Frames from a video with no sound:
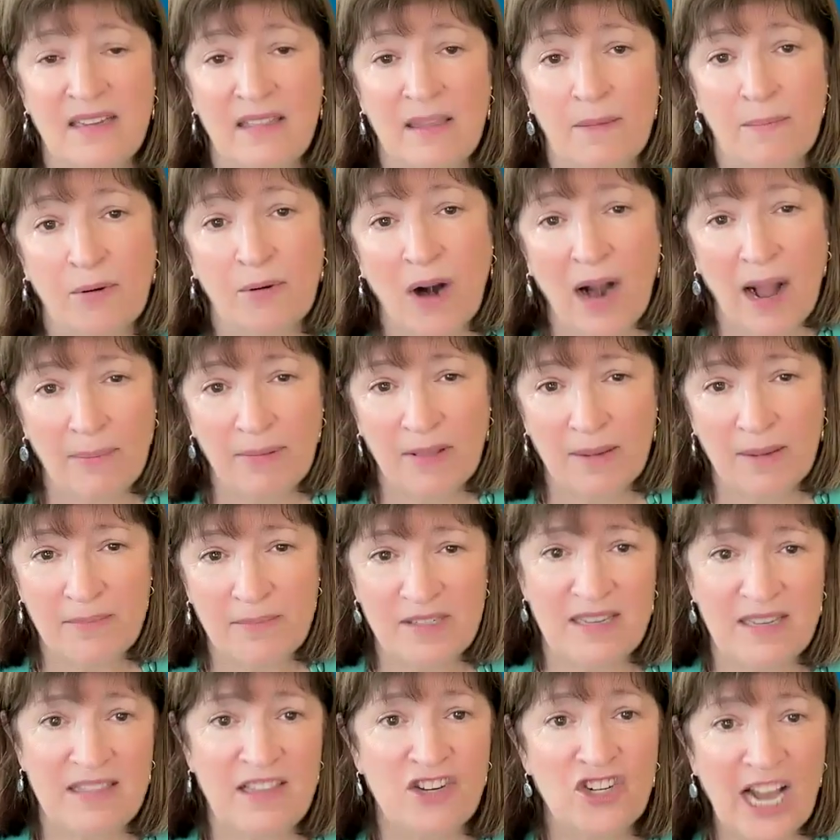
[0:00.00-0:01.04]
to the
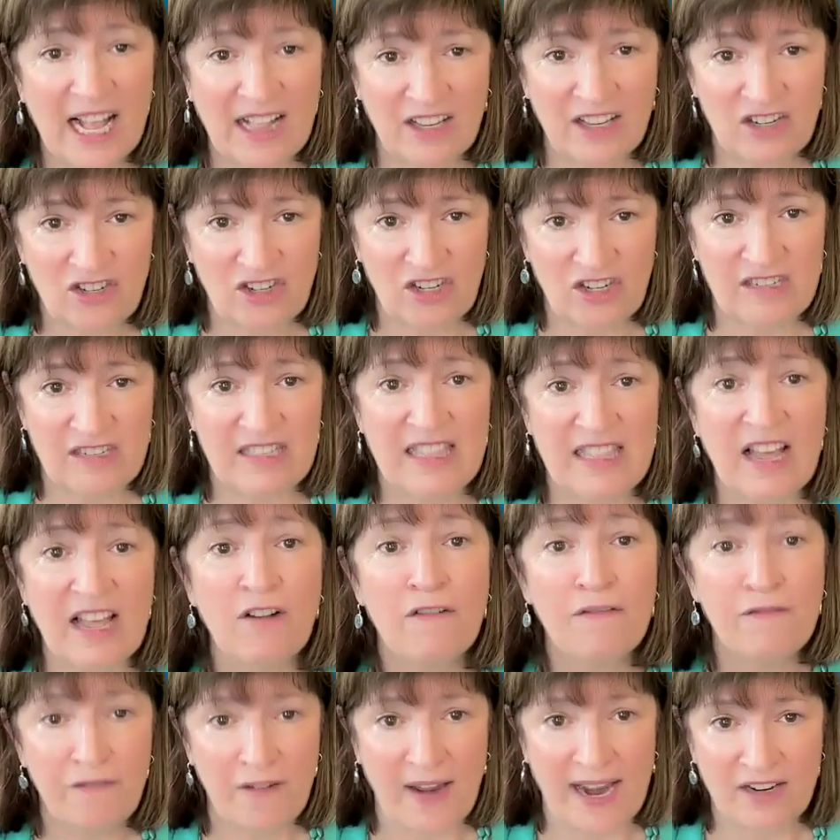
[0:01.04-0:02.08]
problems and the challenges
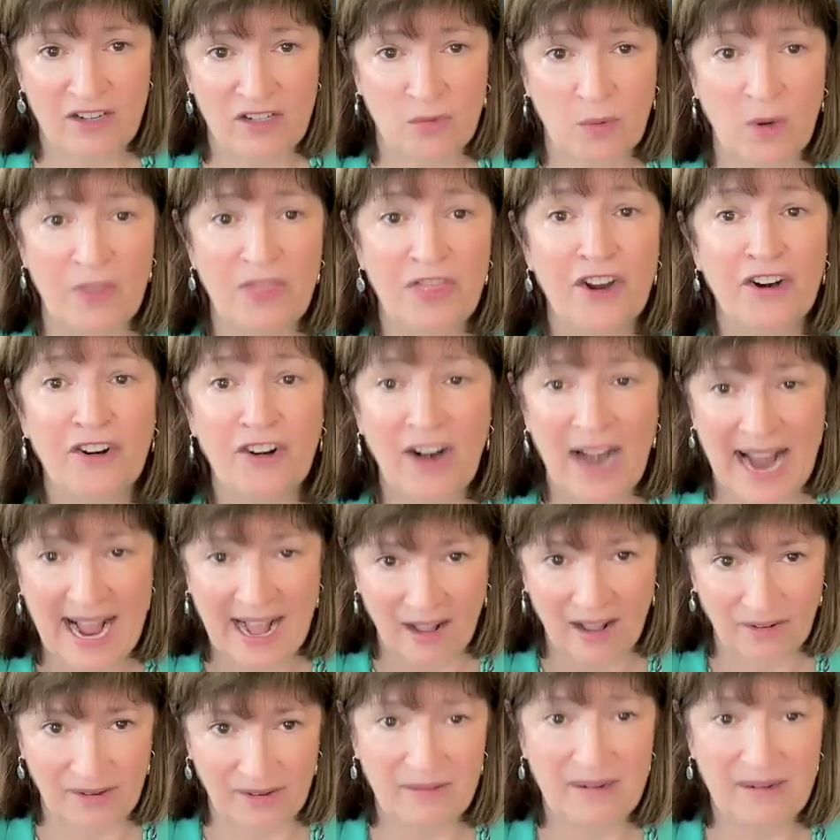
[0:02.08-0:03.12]
they'll face when they're
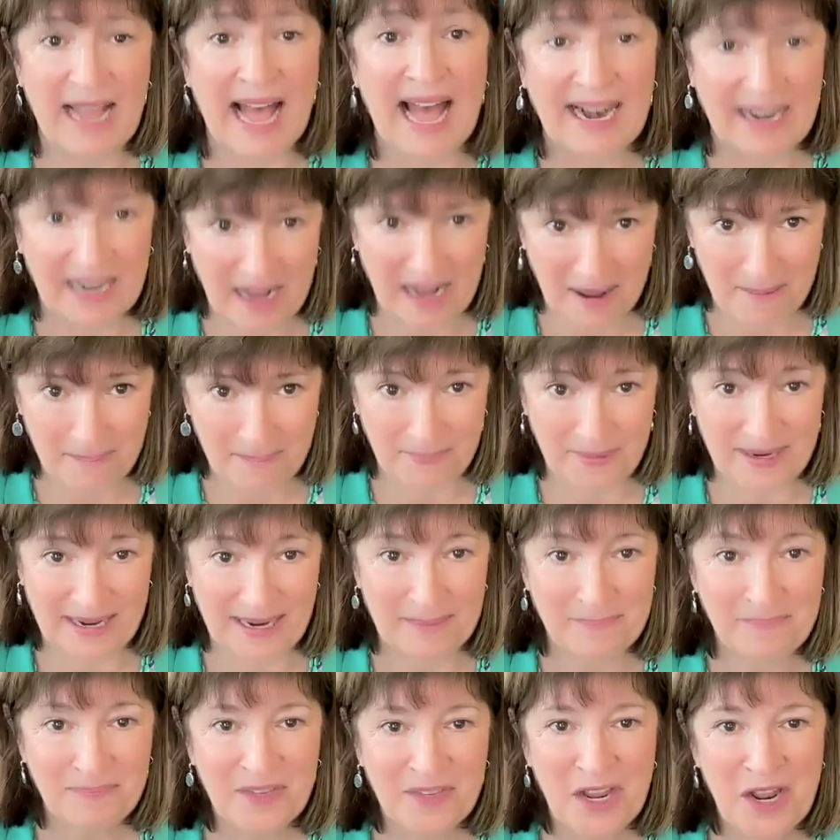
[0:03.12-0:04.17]
out at a
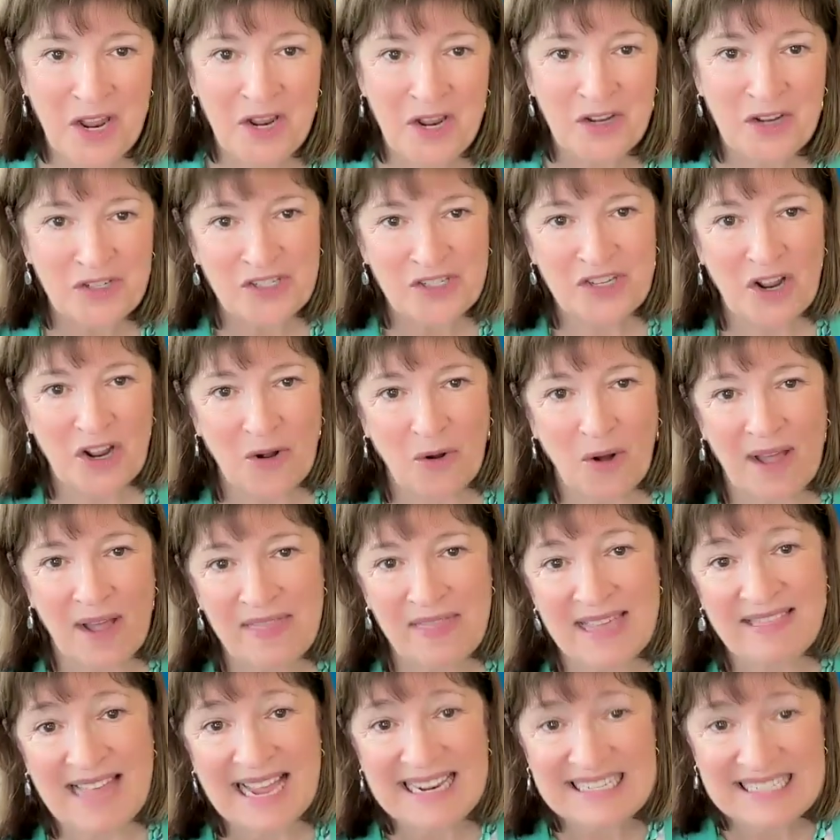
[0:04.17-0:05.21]
company. So I
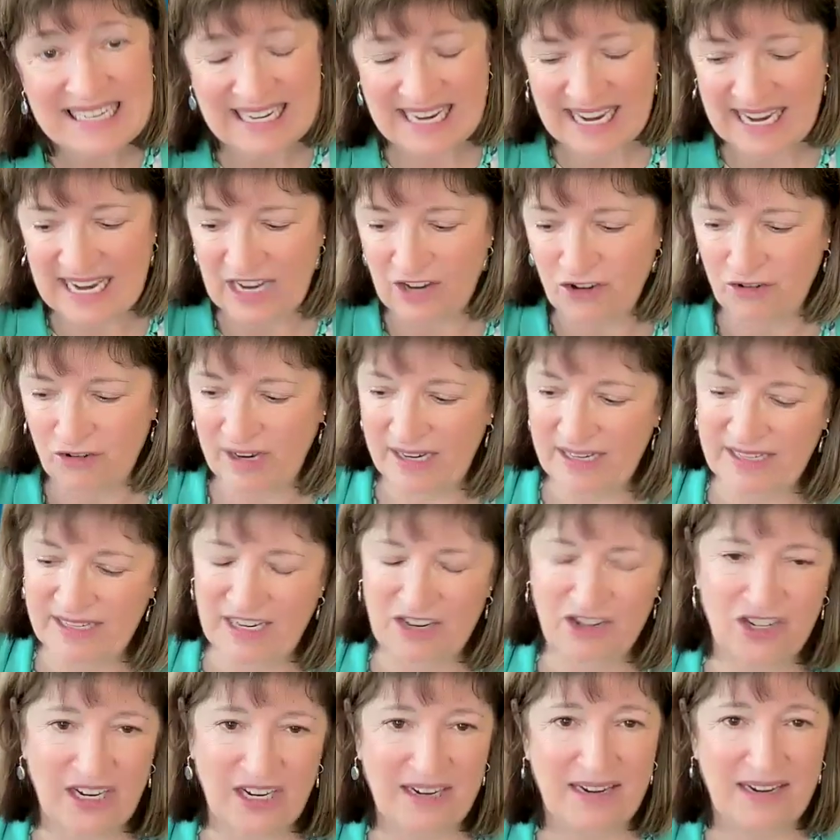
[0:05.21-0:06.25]
think that's a key
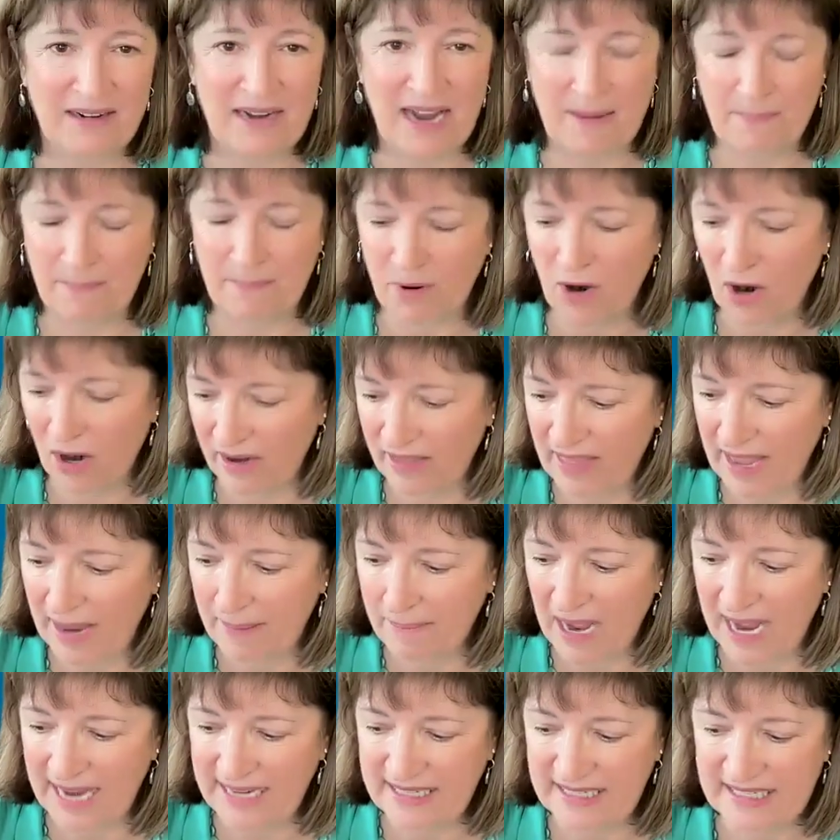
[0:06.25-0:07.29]
transition and part of
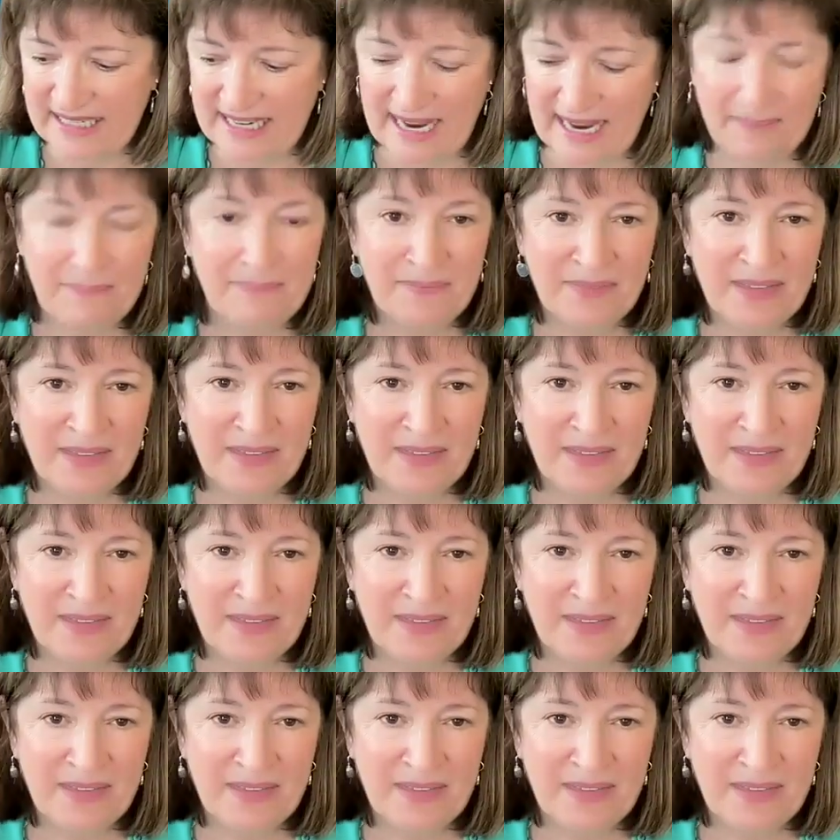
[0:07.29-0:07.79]
that mindset.